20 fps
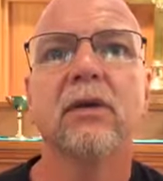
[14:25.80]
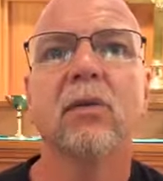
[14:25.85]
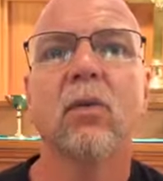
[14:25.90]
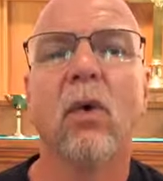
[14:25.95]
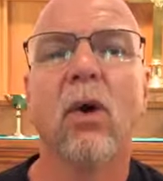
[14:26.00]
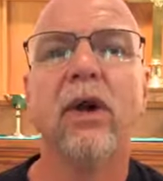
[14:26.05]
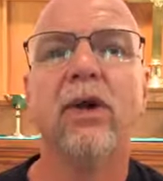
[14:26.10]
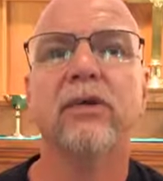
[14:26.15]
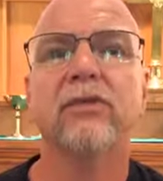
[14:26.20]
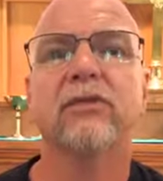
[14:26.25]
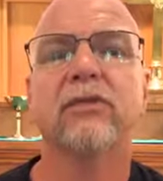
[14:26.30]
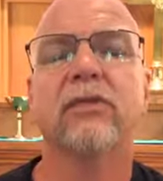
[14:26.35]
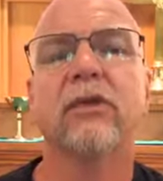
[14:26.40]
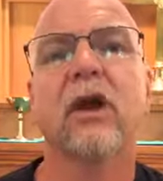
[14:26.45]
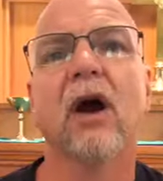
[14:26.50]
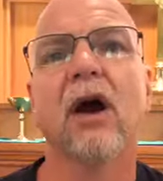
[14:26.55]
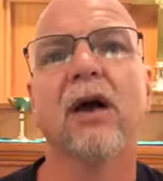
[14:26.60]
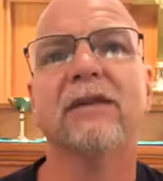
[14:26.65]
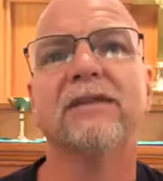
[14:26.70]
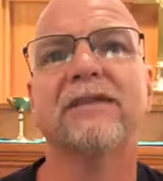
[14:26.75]
what is
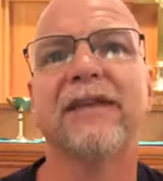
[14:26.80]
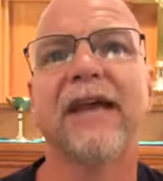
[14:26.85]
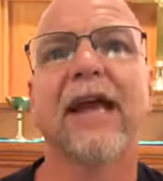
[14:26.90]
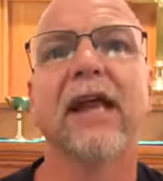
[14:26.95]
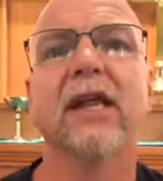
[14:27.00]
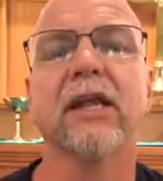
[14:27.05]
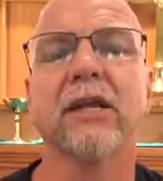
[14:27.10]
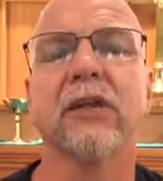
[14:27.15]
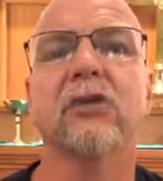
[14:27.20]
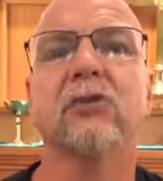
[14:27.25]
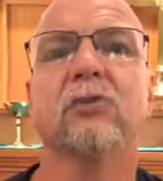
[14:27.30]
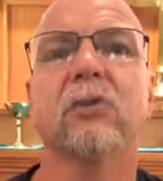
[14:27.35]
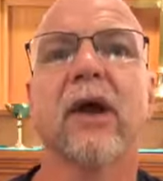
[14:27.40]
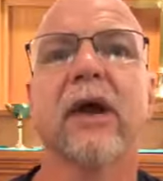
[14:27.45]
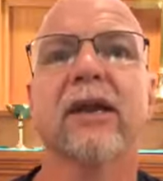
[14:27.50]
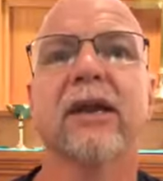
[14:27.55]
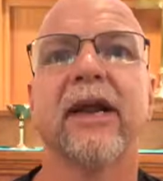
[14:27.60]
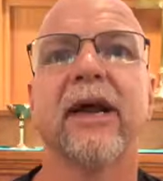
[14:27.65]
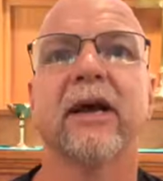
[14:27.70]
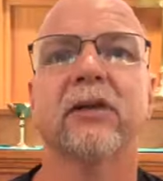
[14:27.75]
God telling you
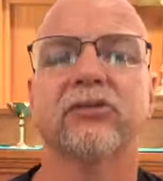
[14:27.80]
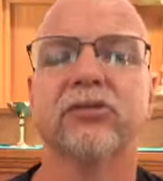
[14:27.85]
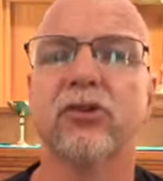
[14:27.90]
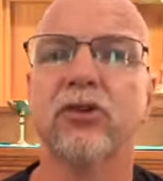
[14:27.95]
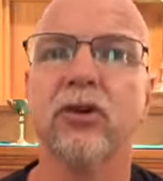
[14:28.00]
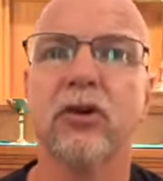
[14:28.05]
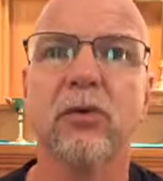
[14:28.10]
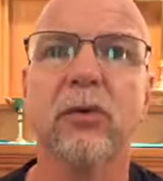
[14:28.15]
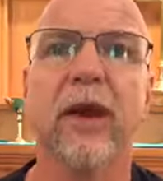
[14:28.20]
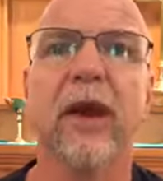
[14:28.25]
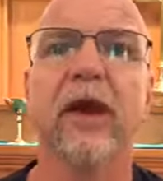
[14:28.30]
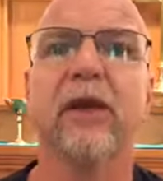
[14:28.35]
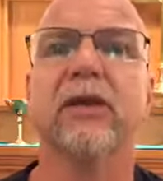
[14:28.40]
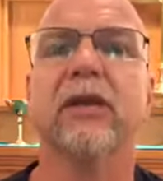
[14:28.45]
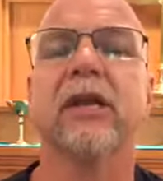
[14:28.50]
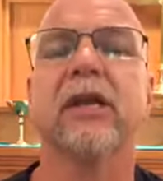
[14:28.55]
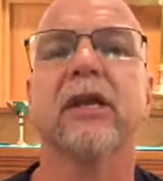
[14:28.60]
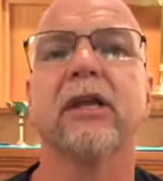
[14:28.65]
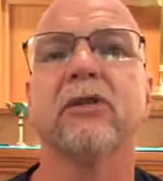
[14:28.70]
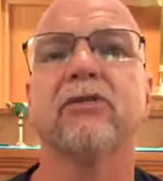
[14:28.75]
right now? Turn around
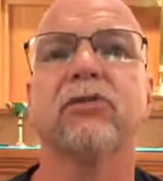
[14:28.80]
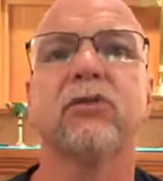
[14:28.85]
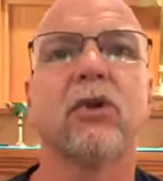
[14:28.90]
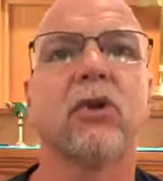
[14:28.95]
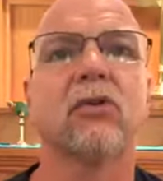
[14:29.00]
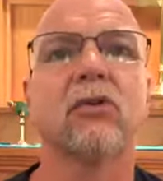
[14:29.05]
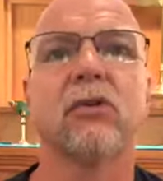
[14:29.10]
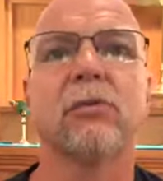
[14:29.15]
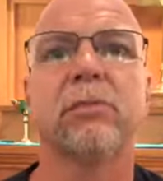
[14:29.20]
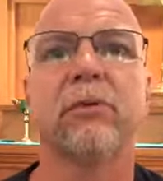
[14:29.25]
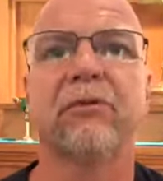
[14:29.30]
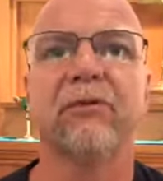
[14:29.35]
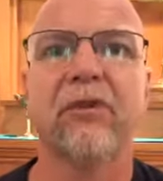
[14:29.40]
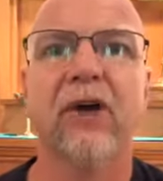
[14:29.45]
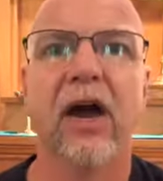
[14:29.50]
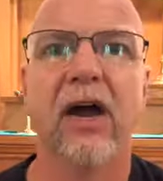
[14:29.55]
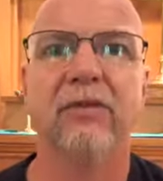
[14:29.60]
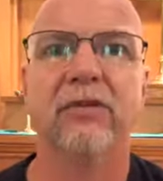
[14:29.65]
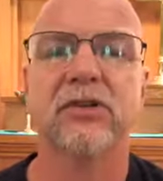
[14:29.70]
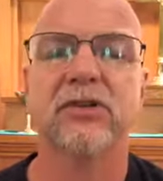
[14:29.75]
and get into a group of
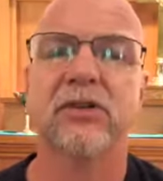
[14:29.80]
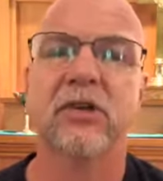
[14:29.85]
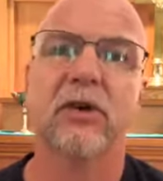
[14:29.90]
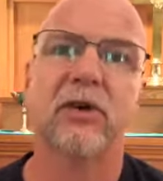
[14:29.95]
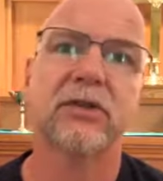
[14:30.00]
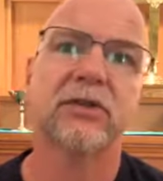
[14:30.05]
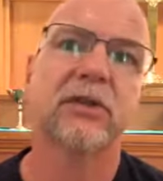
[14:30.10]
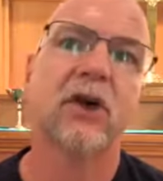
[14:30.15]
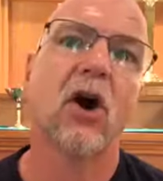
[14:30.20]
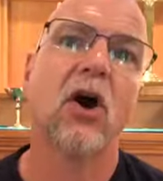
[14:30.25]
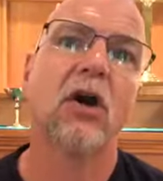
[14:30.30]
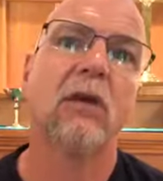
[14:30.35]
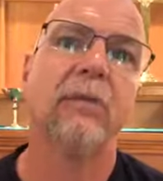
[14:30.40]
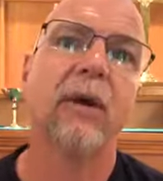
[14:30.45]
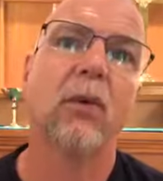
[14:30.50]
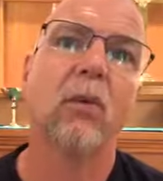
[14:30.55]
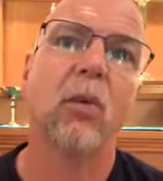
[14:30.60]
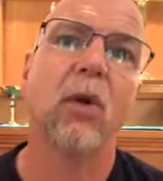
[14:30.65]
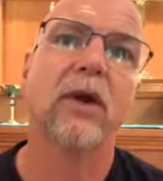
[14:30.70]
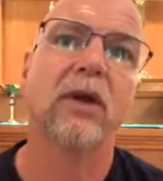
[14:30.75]
5 or so and talk
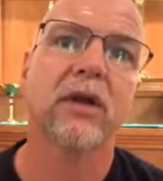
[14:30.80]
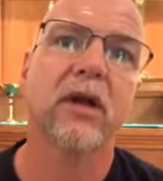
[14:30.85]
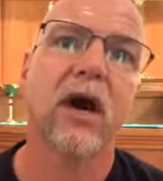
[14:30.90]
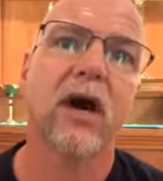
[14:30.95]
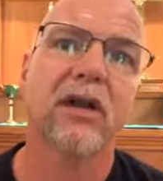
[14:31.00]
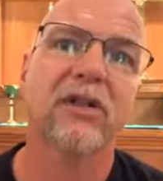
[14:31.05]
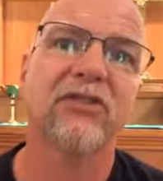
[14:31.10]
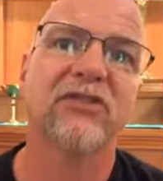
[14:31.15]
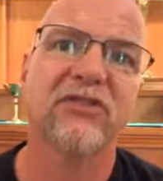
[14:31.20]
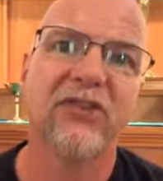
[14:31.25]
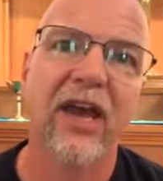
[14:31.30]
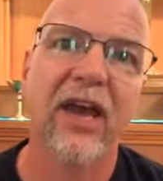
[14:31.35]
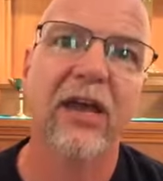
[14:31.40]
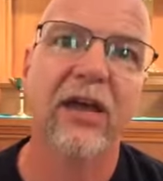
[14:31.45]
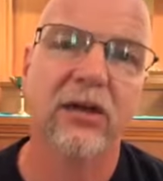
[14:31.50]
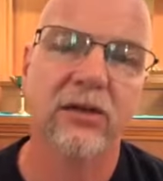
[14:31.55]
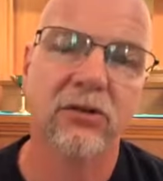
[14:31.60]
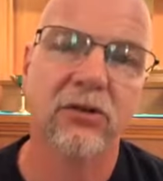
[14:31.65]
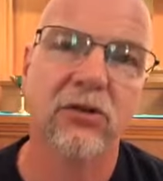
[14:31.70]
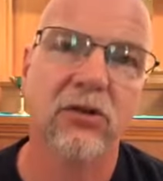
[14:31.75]
about what God is
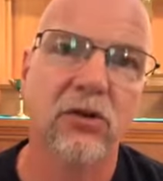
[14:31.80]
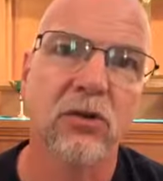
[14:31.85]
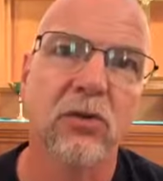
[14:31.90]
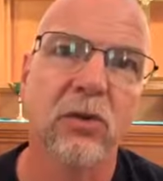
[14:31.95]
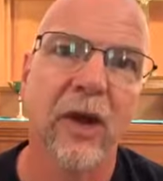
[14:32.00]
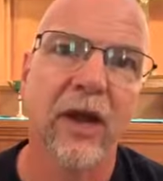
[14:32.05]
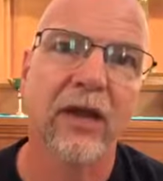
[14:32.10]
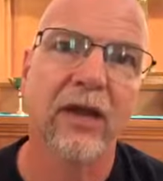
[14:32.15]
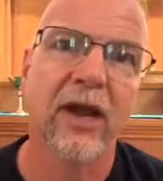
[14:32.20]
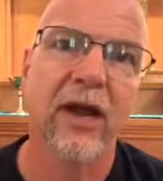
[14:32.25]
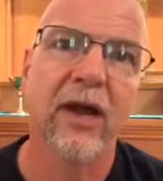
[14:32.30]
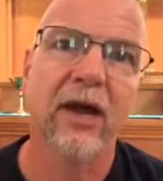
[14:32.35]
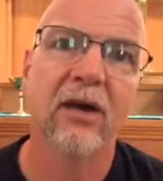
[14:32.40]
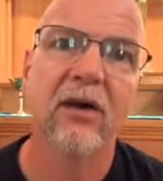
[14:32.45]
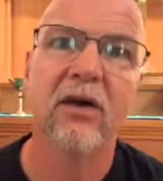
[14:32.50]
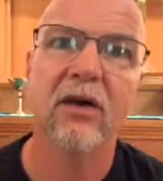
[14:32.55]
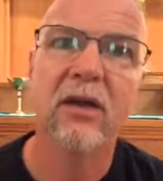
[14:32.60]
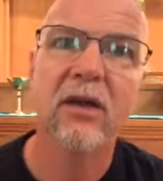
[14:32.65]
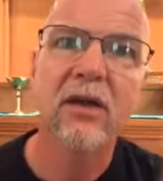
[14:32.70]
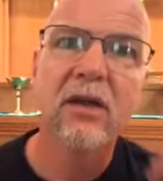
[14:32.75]
saying to you right
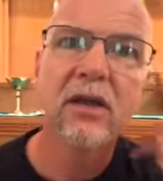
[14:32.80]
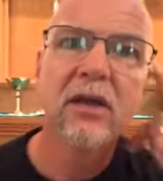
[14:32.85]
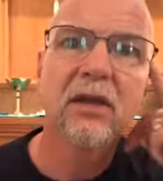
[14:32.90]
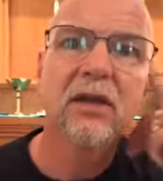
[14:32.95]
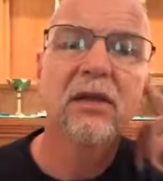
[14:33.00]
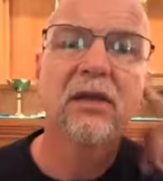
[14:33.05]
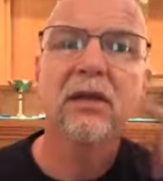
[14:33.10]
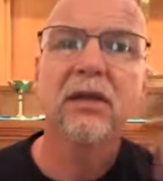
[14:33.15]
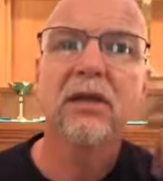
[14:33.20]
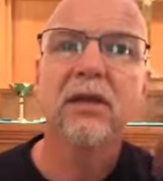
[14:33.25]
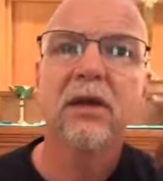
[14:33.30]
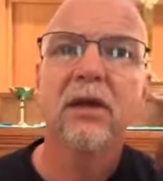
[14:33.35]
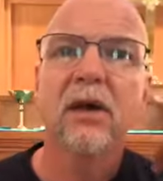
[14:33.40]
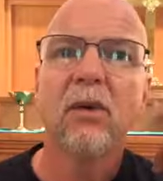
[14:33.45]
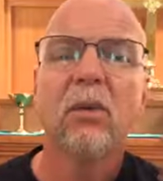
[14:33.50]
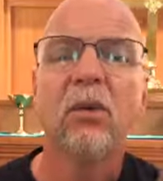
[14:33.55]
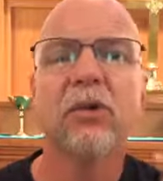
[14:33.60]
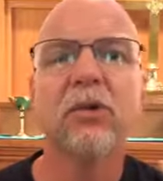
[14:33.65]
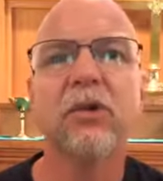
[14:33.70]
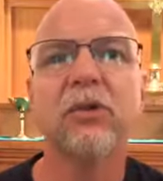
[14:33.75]
now.
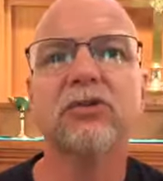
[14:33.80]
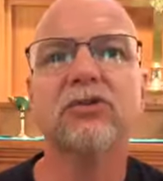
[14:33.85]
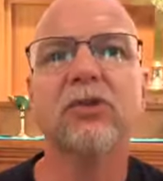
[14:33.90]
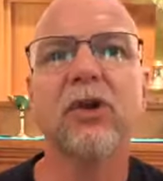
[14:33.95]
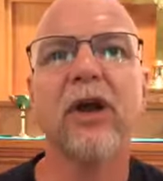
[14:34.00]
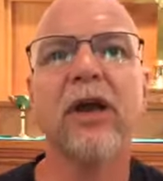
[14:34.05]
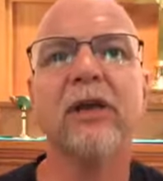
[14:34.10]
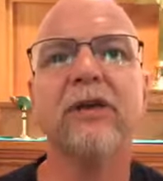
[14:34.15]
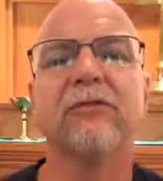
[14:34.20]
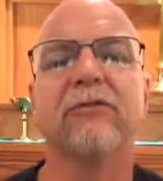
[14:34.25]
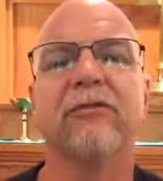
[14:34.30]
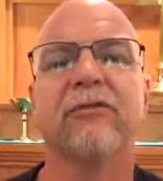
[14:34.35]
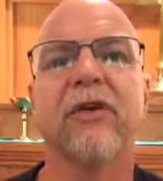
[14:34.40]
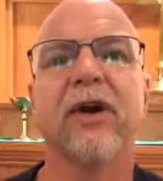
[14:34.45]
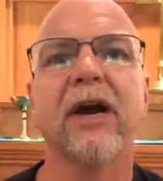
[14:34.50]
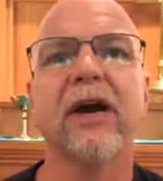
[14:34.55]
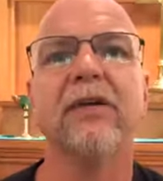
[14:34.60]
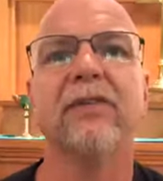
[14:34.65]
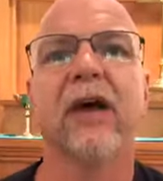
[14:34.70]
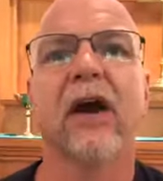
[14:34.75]
Well, you're trying to
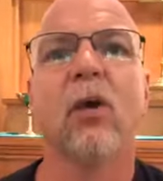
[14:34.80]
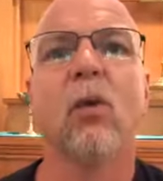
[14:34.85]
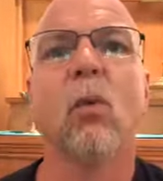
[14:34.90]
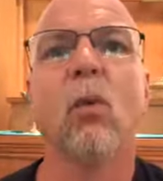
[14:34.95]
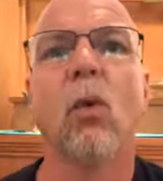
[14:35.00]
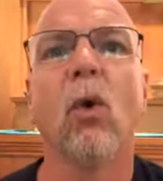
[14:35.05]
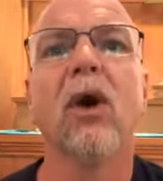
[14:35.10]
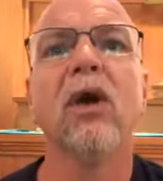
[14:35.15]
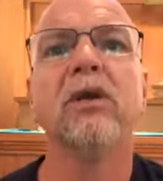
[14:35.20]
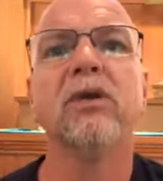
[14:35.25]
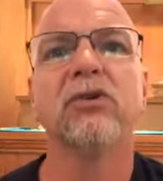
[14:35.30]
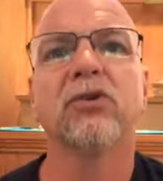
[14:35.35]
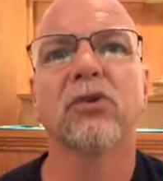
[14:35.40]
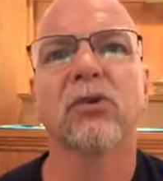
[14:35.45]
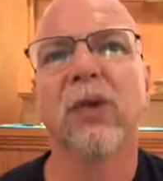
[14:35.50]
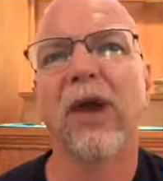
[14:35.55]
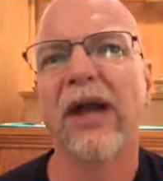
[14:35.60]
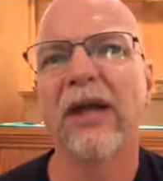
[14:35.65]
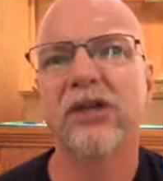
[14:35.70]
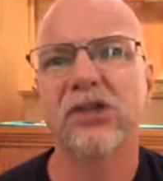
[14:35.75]
find that one
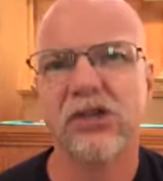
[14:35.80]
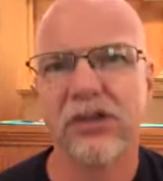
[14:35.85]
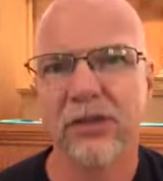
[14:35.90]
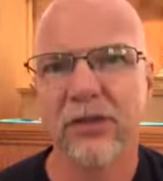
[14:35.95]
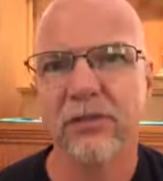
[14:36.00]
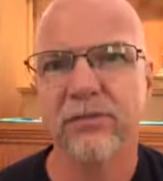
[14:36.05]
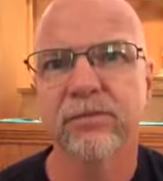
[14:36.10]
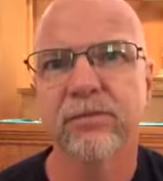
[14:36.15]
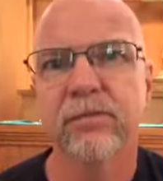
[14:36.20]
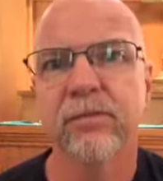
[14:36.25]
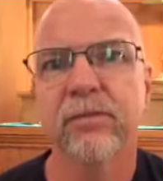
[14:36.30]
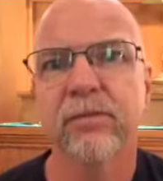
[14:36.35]
direction,